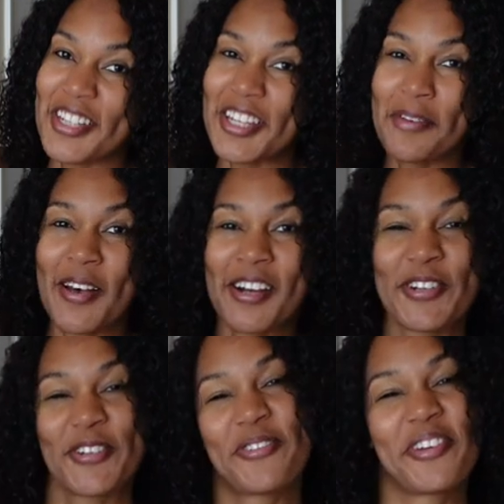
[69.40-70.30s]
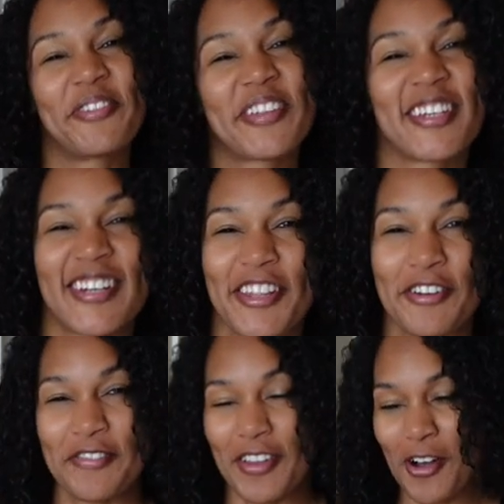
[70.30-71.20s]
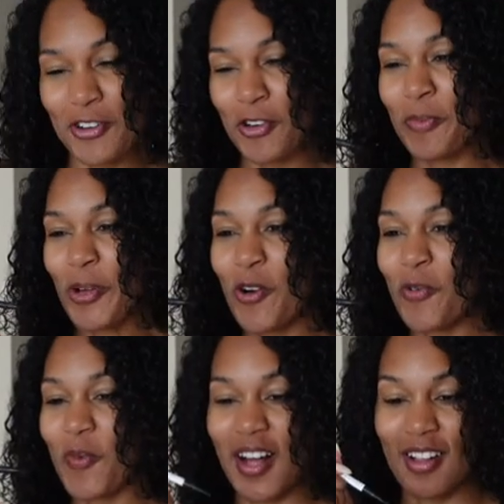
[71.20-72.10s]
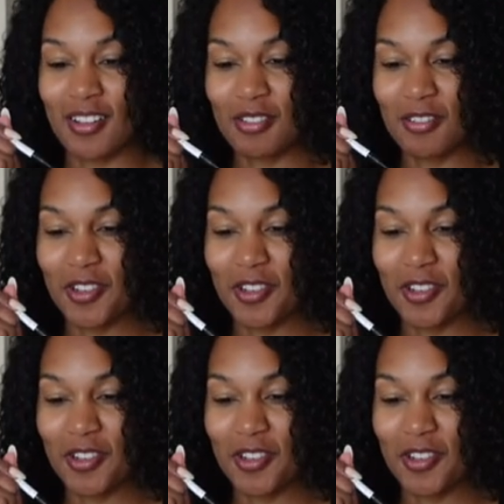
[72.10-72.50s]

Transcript: It's A back on your screen with another vlog. Hope you're all well.